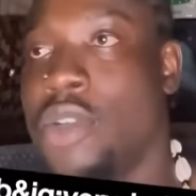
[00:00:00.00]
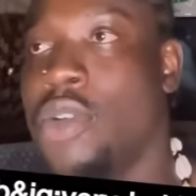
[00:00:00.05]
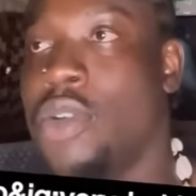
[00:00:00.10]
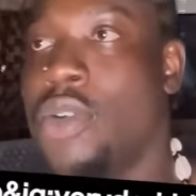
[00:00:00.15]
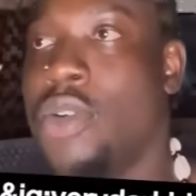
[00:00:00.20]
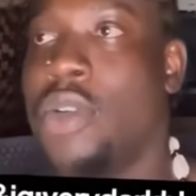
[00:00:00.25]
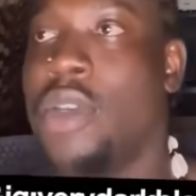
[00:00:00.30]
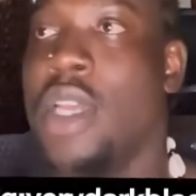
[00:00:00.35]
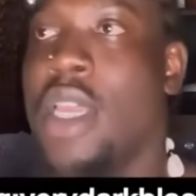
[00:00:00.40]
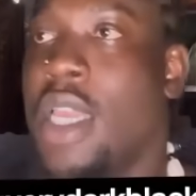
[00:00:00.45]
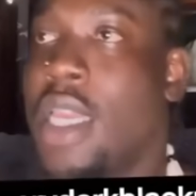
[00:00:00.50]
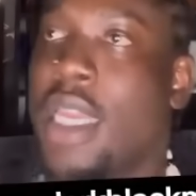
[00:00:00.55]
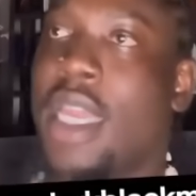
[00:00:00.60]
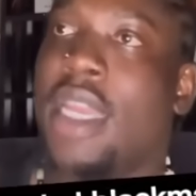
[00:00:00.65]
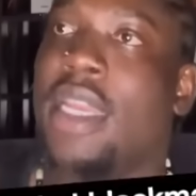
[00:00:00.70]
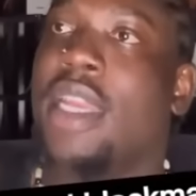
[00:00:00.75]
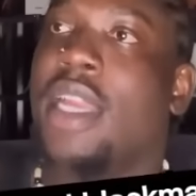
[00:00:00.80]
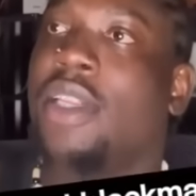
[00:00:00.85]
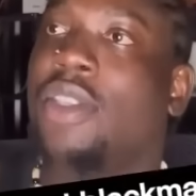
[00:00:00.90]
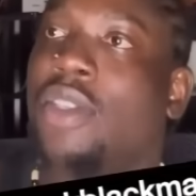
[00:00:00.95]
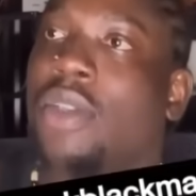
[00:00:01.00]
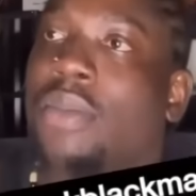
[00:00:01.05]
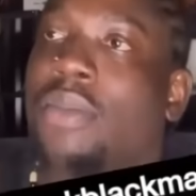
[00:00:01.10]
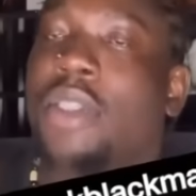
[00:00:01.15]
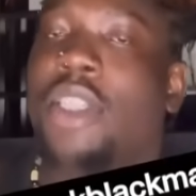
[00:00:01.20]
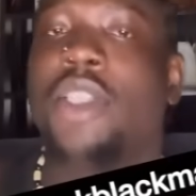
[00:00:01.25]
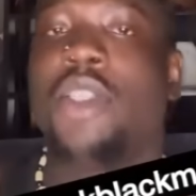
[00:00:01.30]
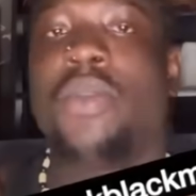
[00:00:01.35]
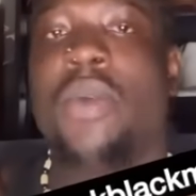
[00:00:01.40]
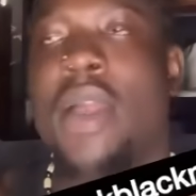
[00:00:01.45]
Oh, that there are some
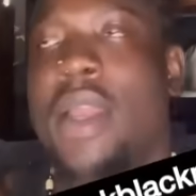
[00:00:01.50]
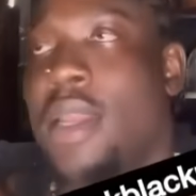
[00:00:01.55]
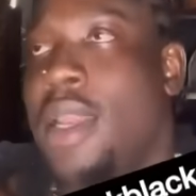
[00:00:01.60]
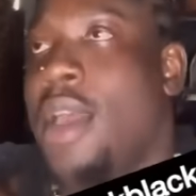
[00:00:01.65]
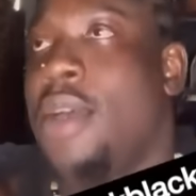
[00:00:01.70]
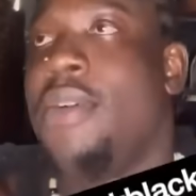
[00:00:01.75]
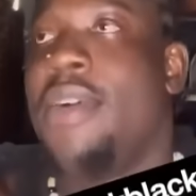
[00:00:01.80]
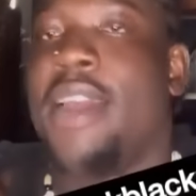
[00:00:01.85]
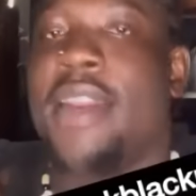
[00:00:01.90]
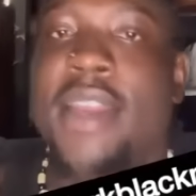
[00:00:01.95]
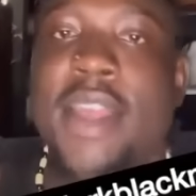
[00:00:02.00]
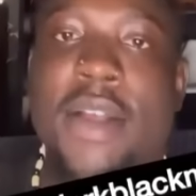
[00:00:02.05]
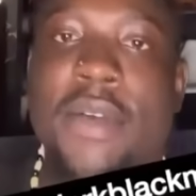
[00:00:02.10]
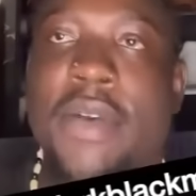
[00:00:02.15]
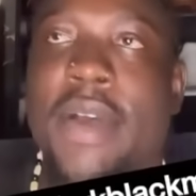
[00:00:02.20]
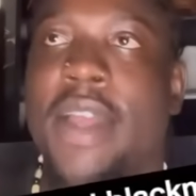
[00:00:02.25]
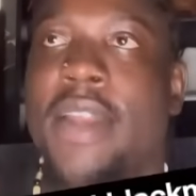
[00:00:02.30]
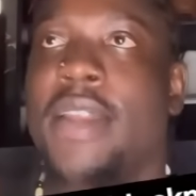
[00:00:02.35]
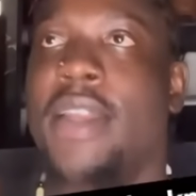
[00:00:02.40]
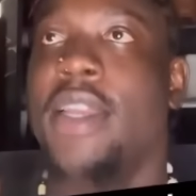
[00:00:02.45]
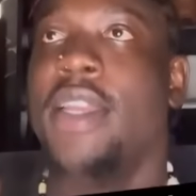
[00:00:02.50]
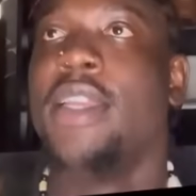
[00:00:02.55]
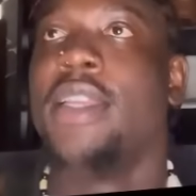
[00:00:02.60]
this one, that one, that one.